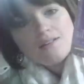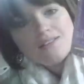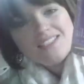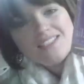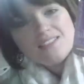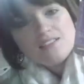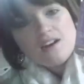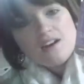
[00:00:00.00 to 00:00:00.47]

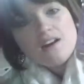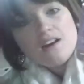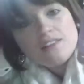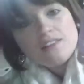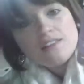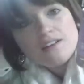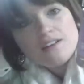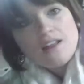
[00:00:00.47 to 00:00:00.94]
it's
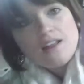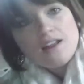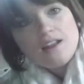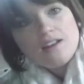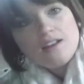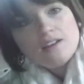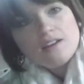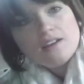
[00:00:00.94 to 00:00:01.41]
darker than
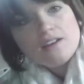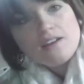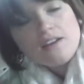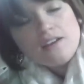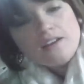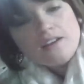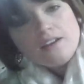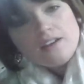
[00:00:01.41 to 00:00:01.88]
lilac,
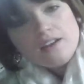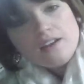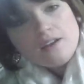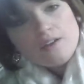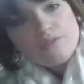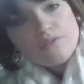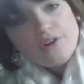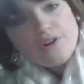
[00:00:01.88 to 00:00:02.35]

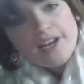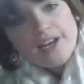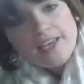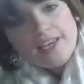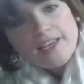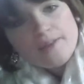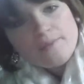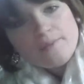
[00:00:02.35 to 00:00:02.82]

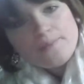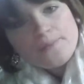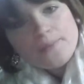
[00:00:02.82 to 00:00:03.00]
really